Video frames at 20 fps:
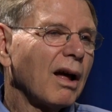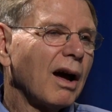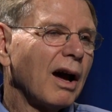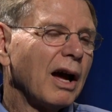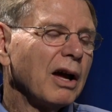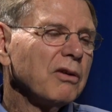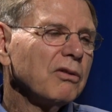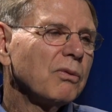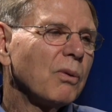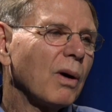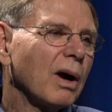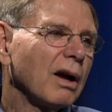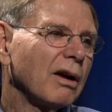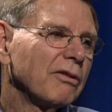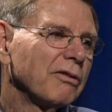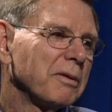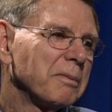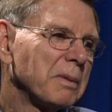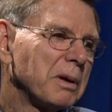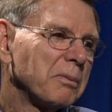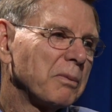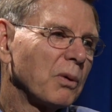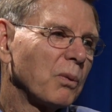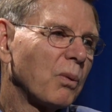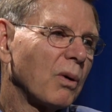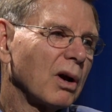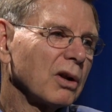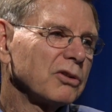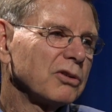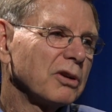I remember
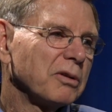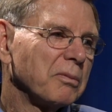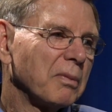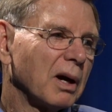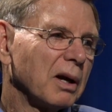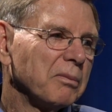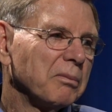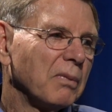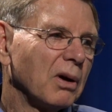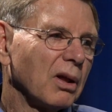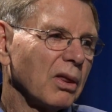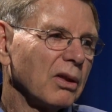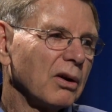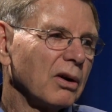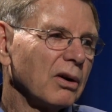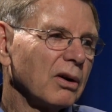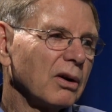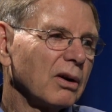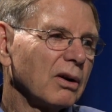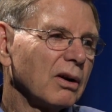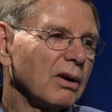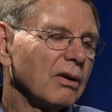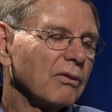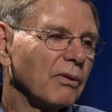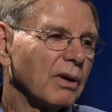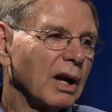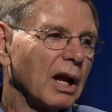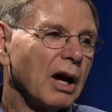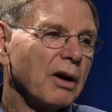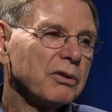watching my mother
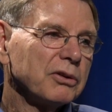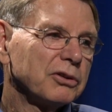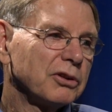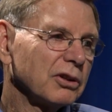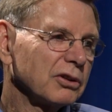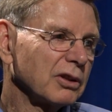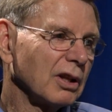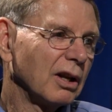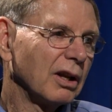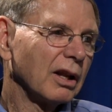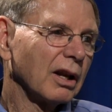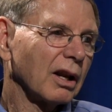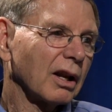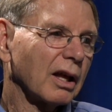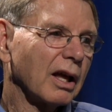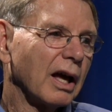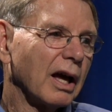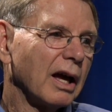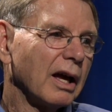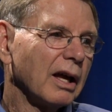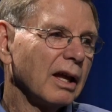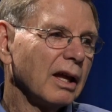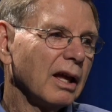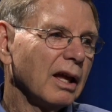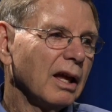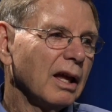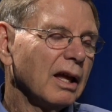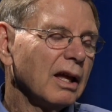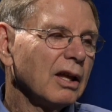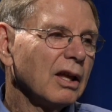when I was just a little guy,
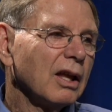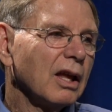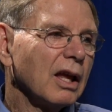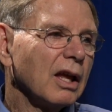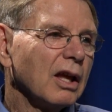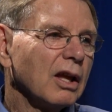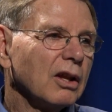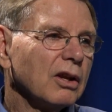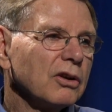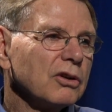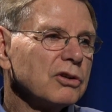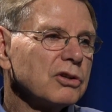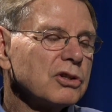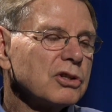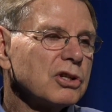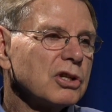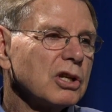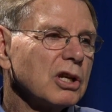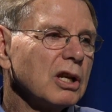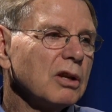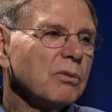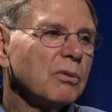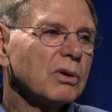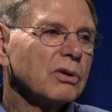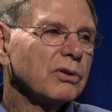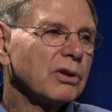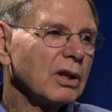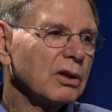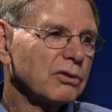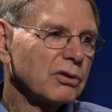and she
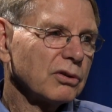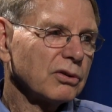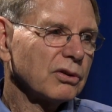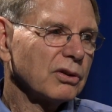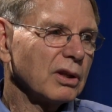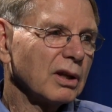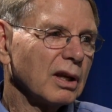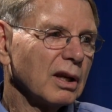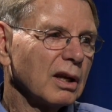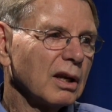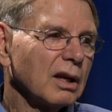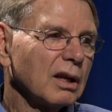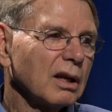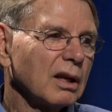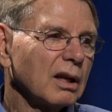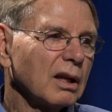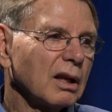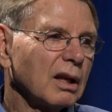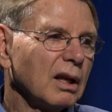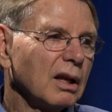was interested in it.